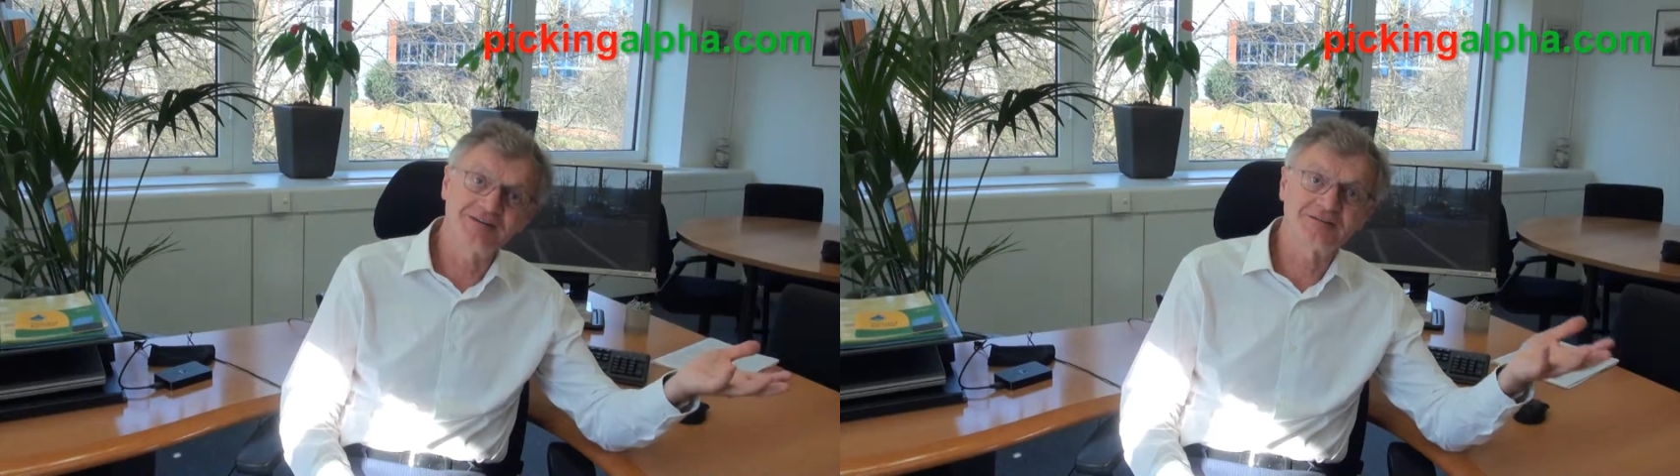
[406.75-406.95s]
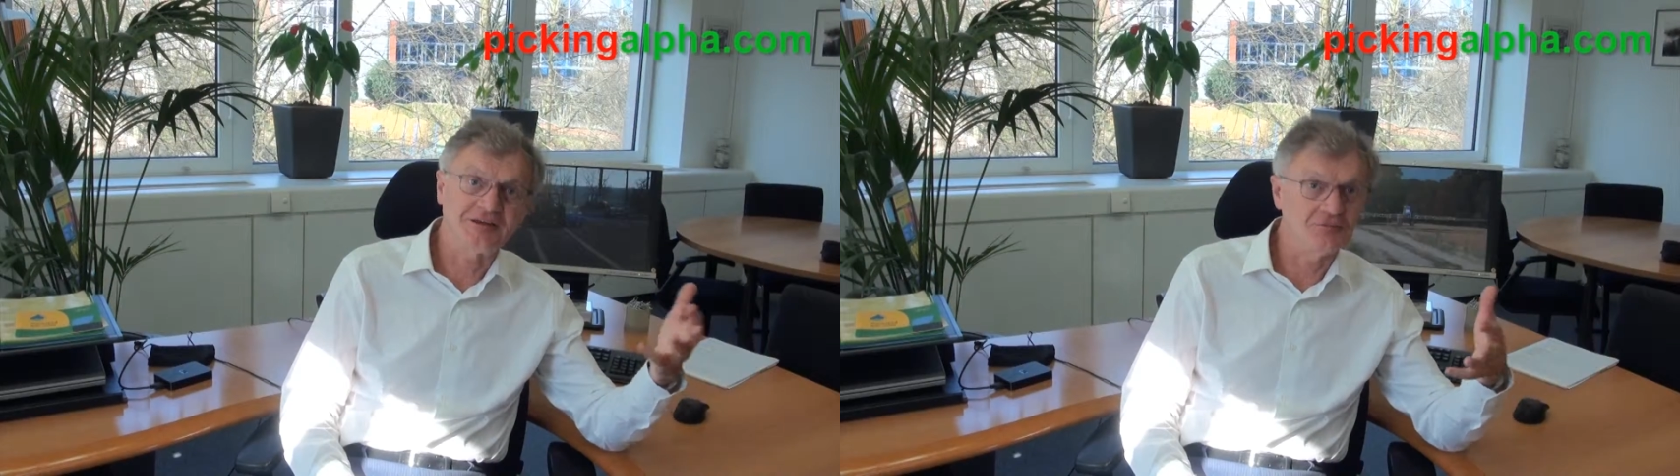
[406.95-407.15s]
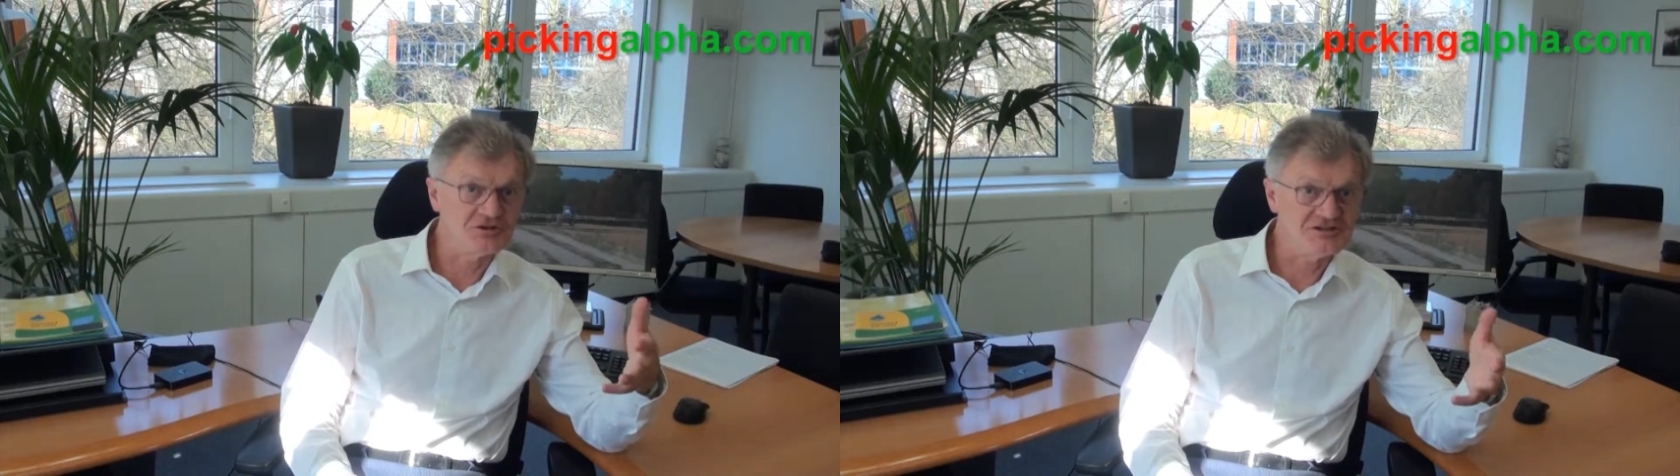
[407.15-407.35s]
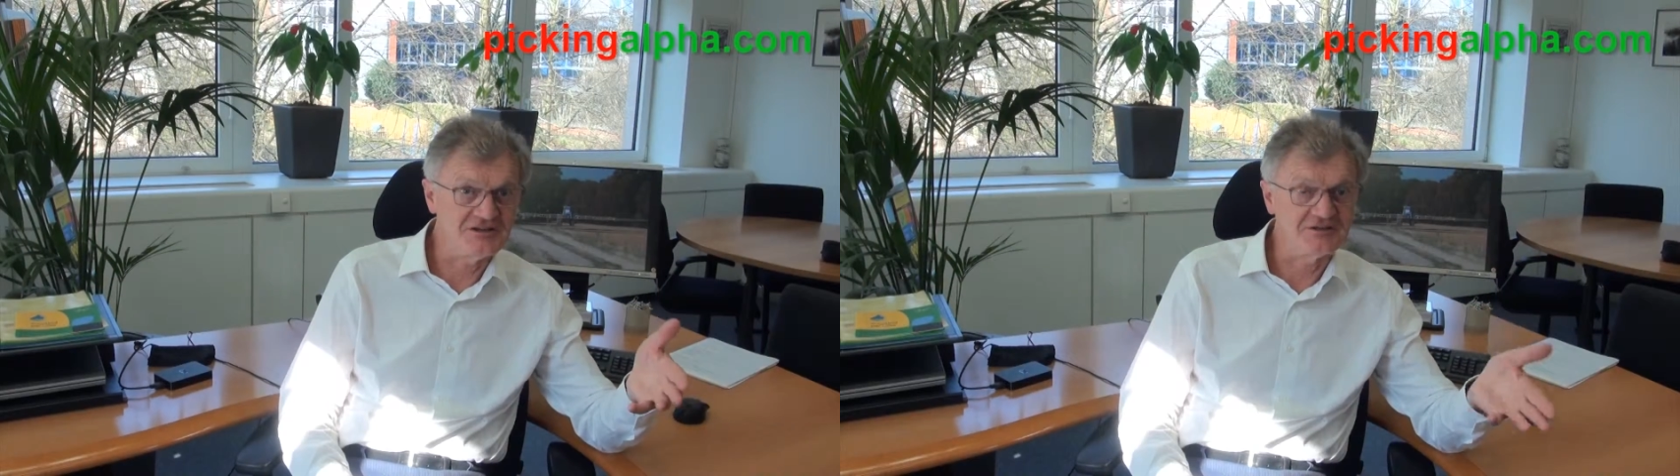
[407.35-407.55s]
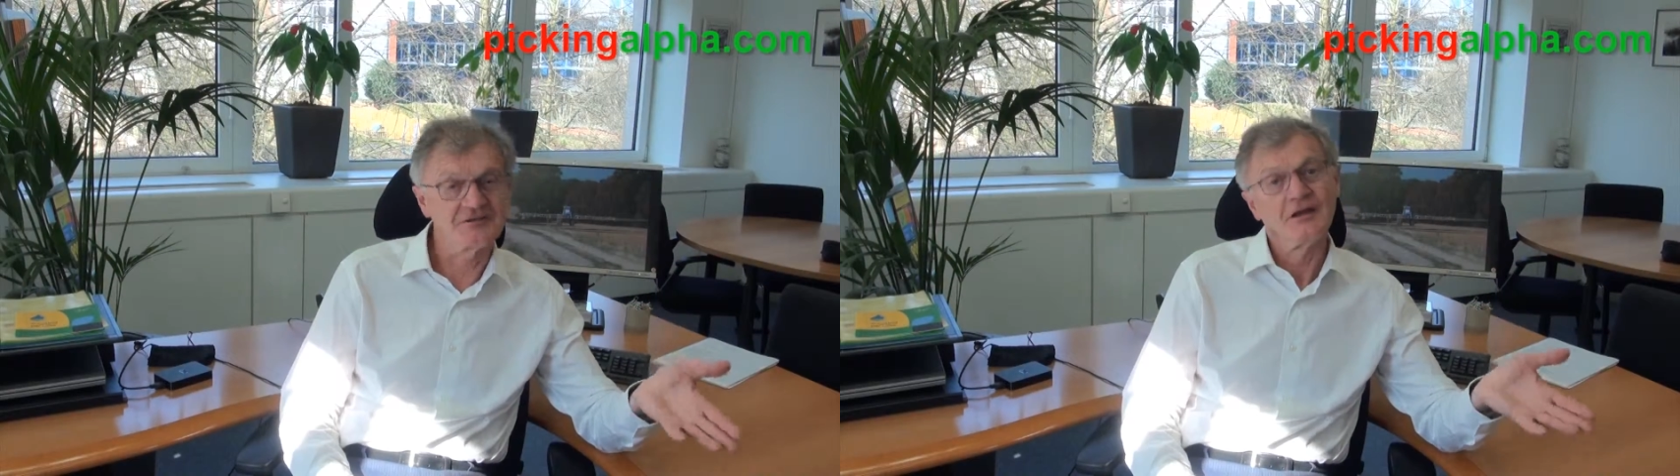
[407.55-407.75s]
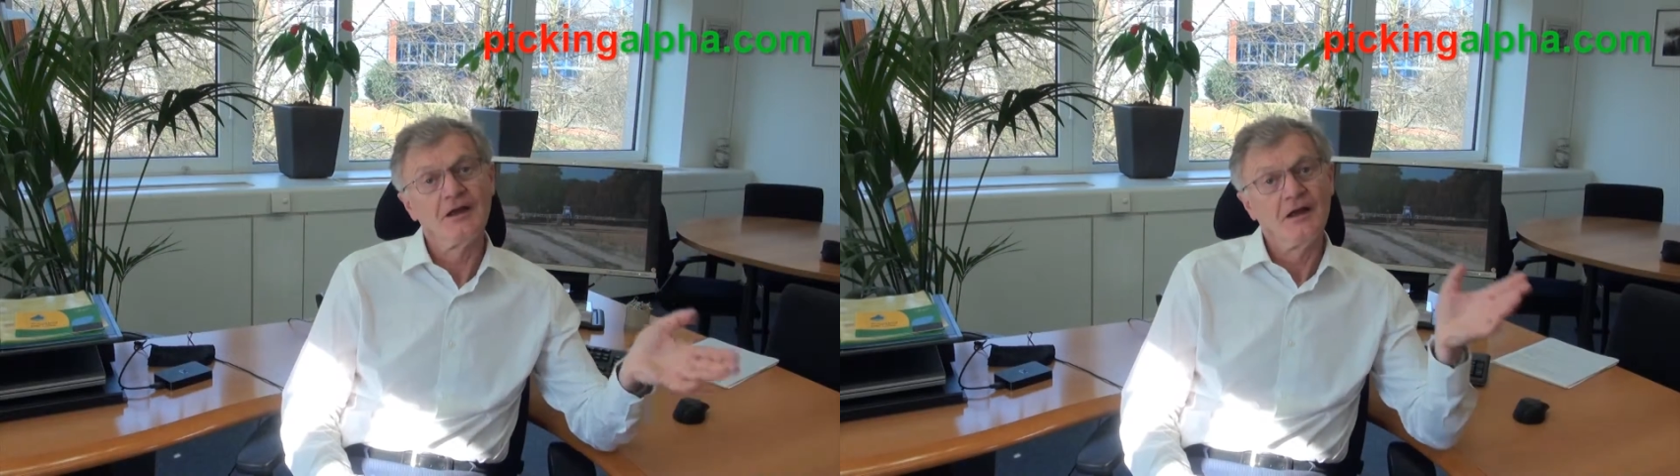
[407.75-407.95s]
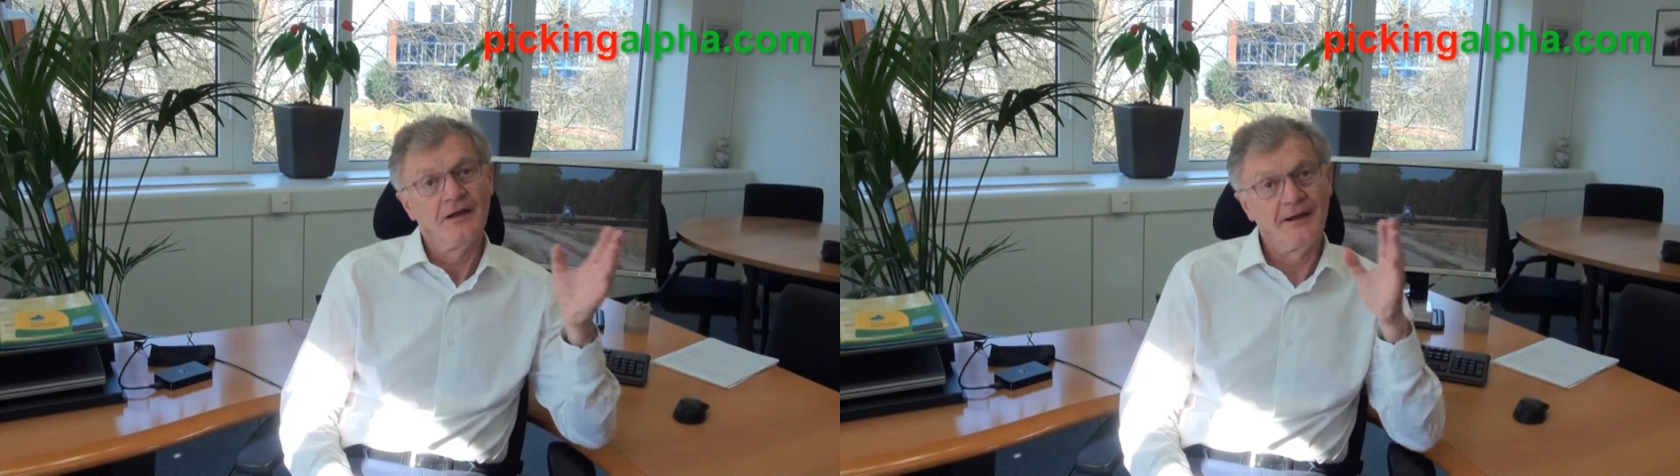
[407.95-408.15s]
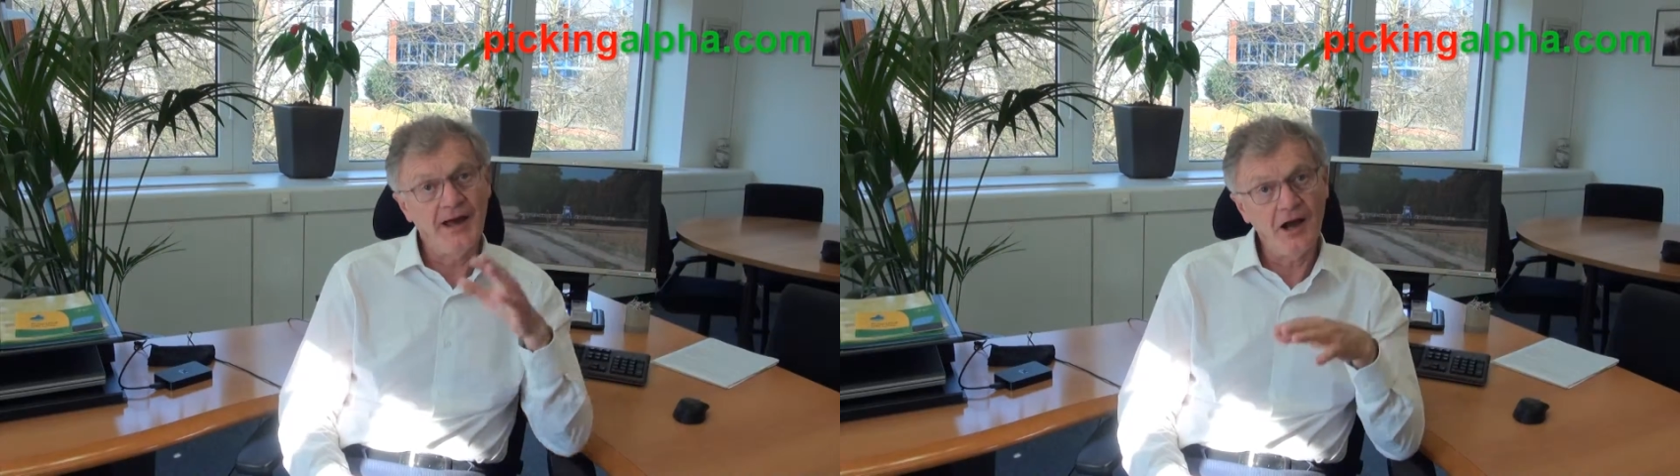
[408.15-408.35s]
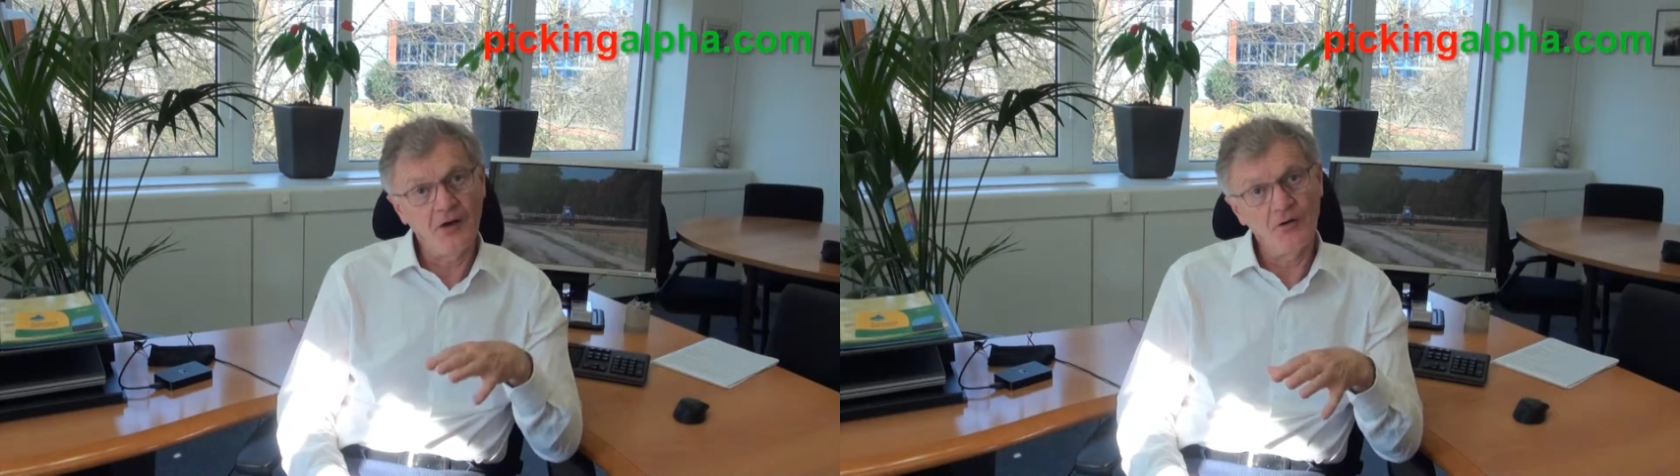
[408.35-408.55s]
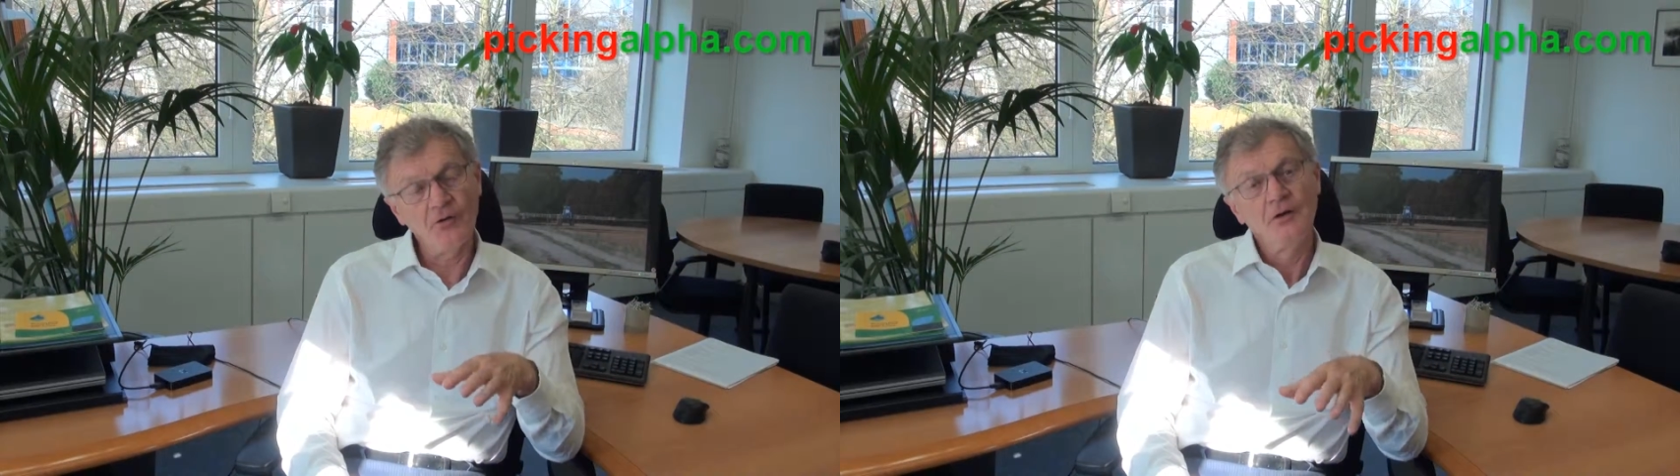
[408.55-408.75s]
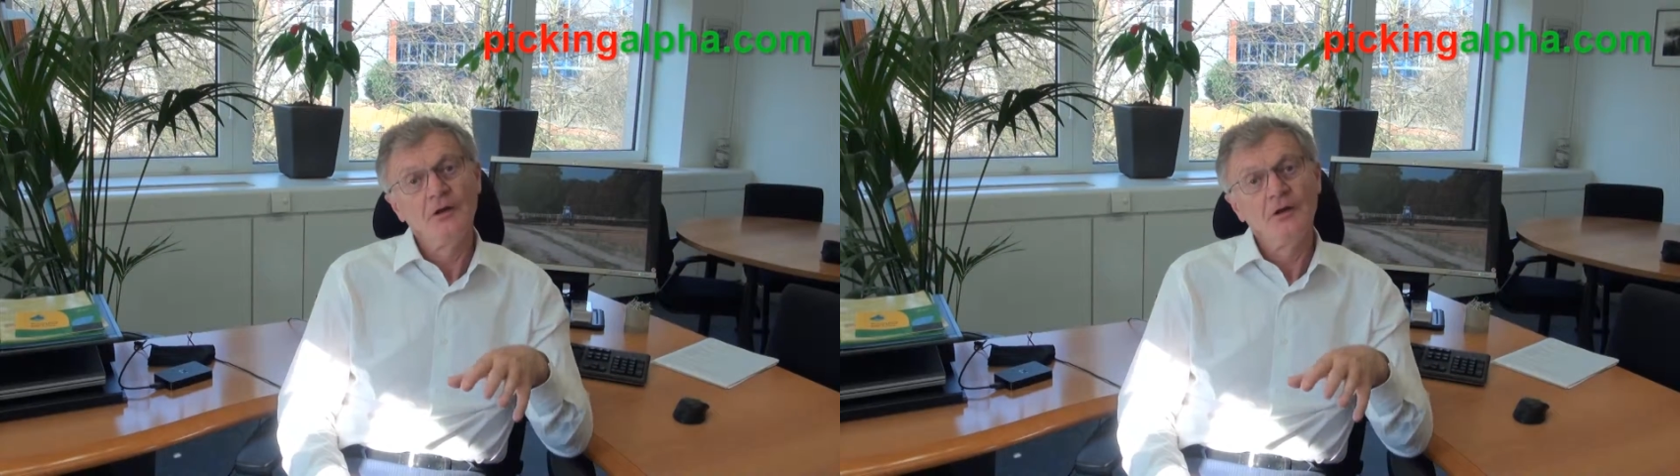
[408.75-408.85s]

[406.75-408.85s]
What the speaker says: 70s. Now